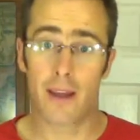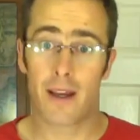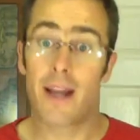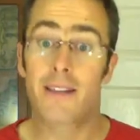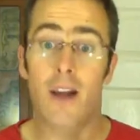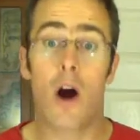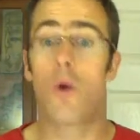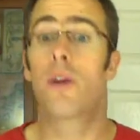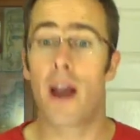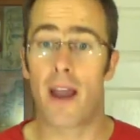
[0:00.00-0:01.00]
It's
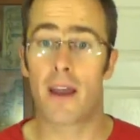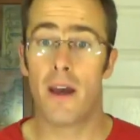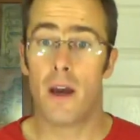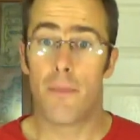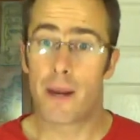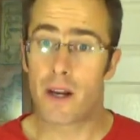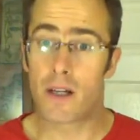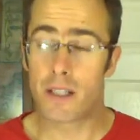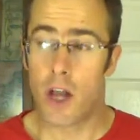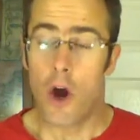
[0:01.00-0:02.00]
okay,
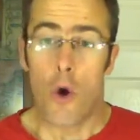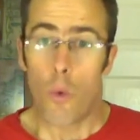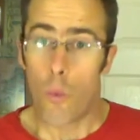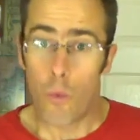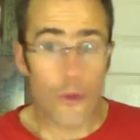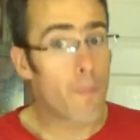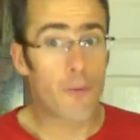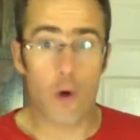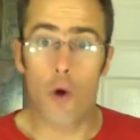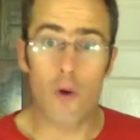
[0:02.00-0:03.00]
because the
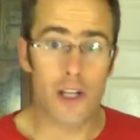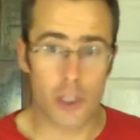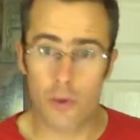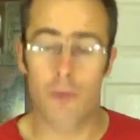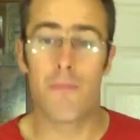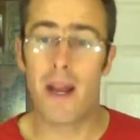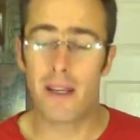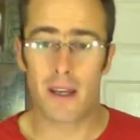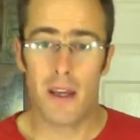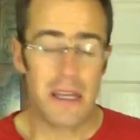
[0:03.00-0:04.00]
progress you can make
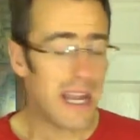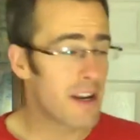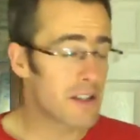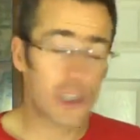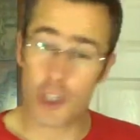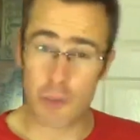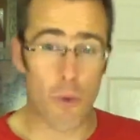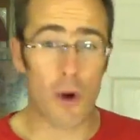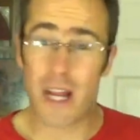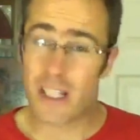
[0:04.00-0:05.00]
in
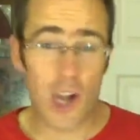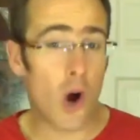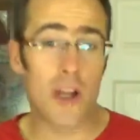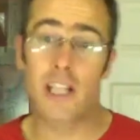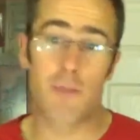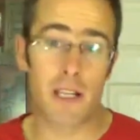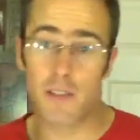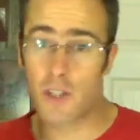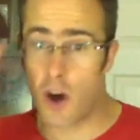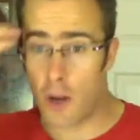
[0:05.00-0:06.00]
a tiny space of
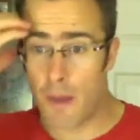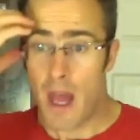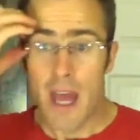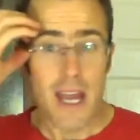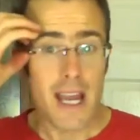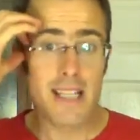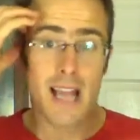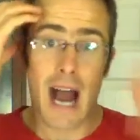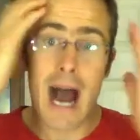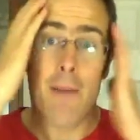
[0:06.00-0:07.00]
time is
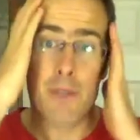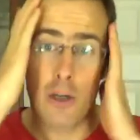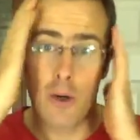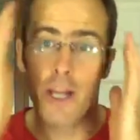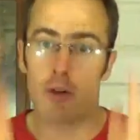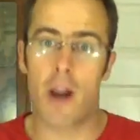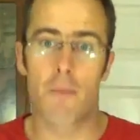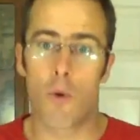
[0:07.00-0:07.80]
absolutely incredible.